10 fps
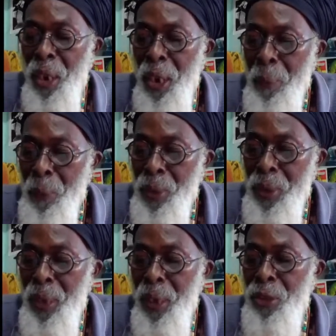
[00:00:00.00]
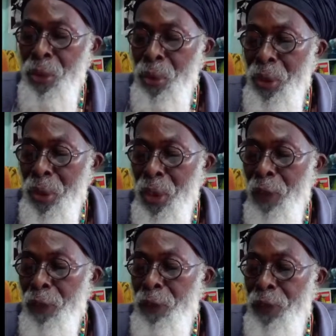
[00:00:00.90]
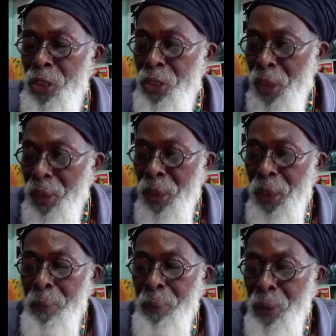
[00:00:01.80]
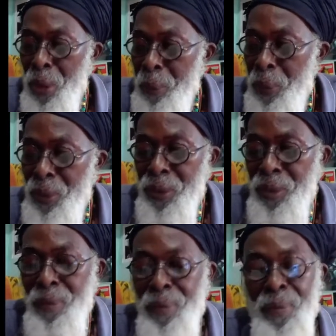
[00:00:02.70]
harmony and unity of vision and purpose.